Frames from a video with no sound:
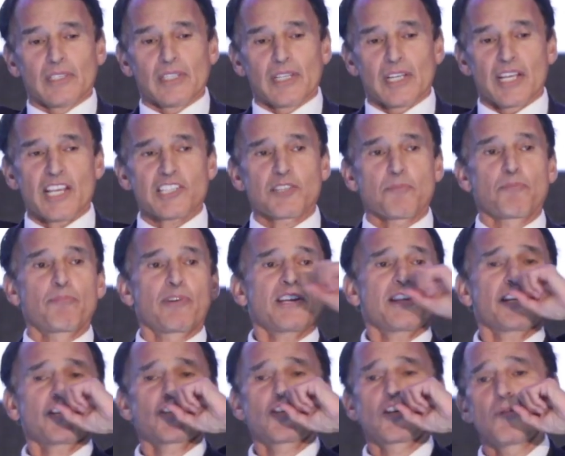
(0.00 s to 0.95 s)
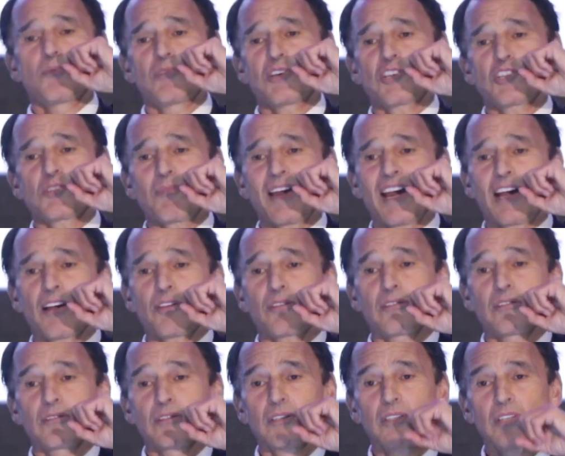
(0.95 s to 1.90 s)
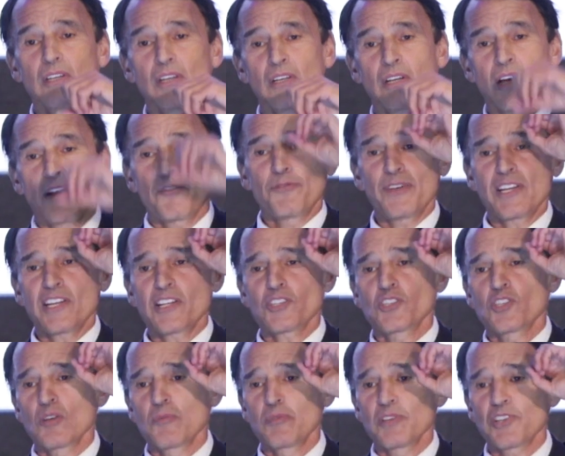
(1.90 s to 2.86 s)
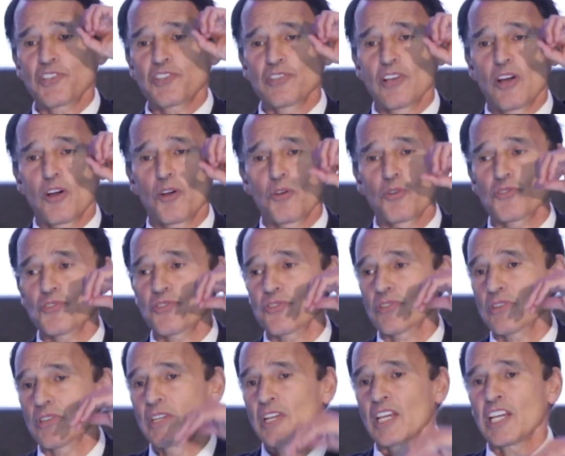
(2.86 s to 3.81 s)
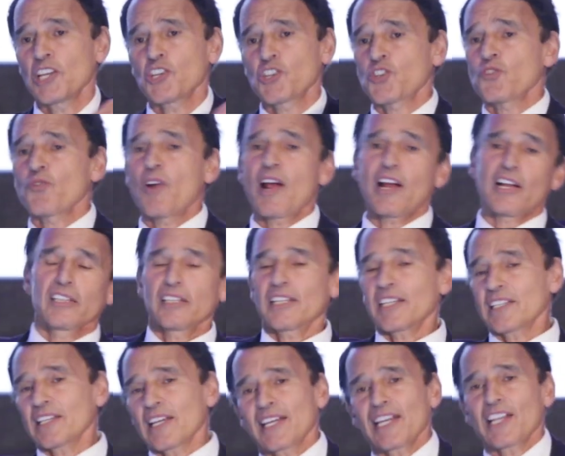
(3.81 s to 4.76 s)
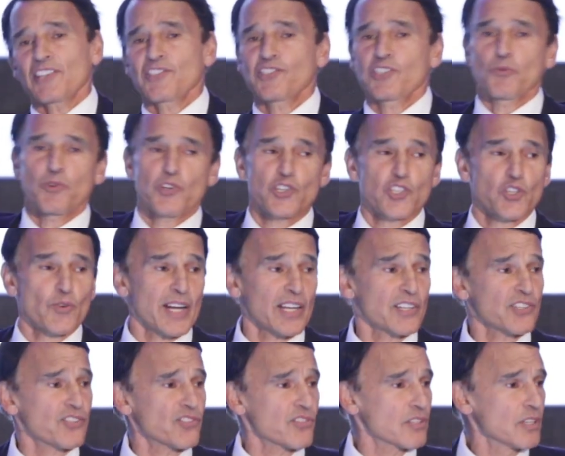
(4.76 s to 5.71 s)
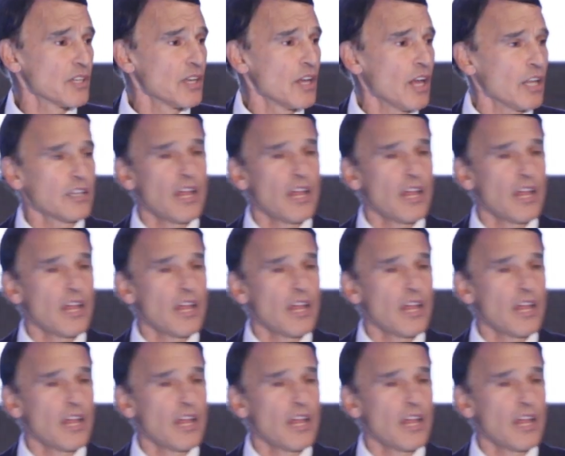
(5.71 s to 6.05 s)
He has a breathing tube in his mouth, a feeding tube in his nose. He's struggling against the restraints. A